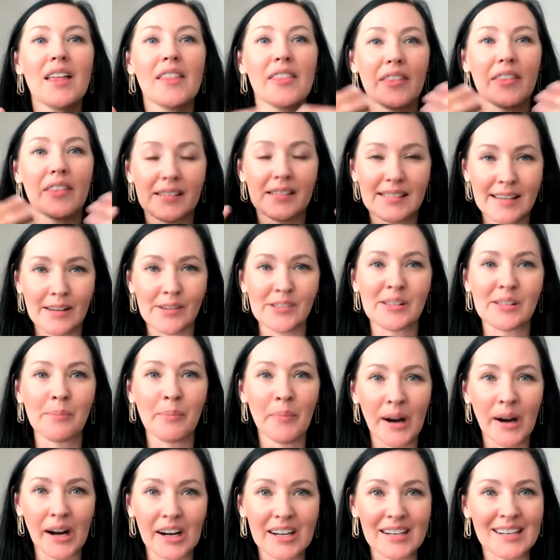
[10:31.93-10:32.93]
the sales and
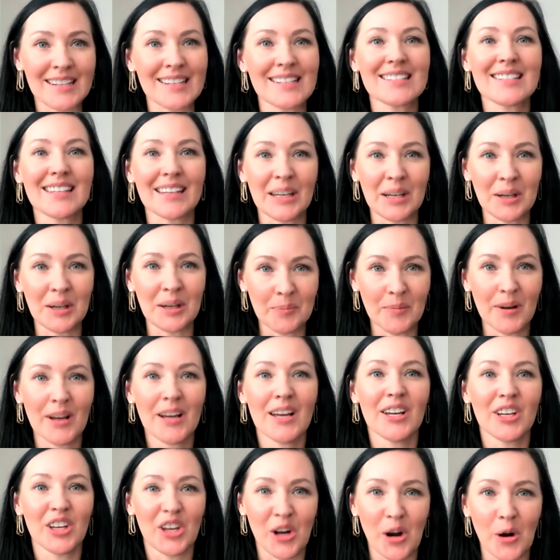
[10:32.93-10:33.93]
marketing team,
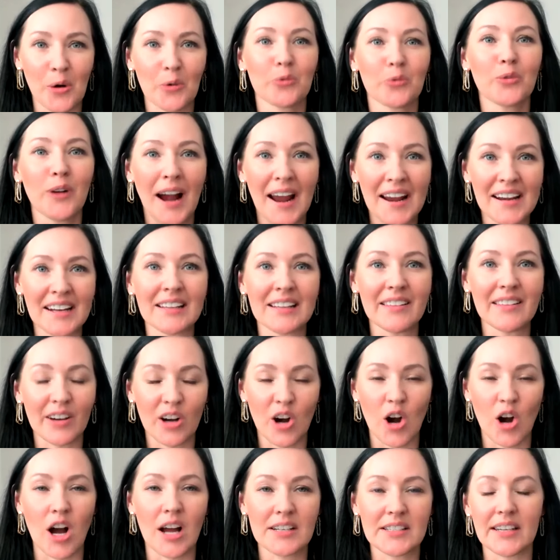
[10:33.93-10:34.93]
you know, writing the
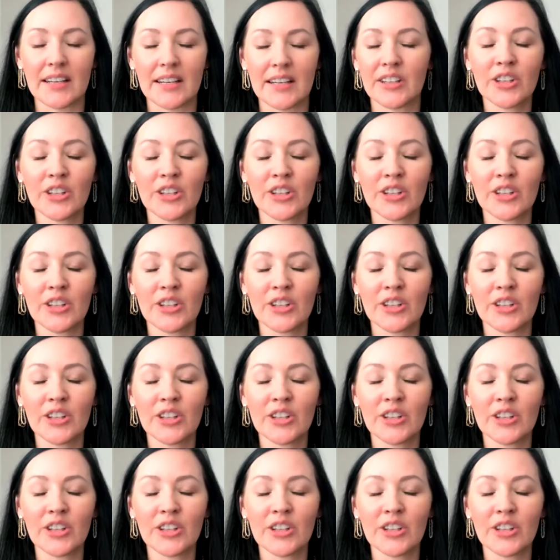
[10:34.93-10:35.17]
content.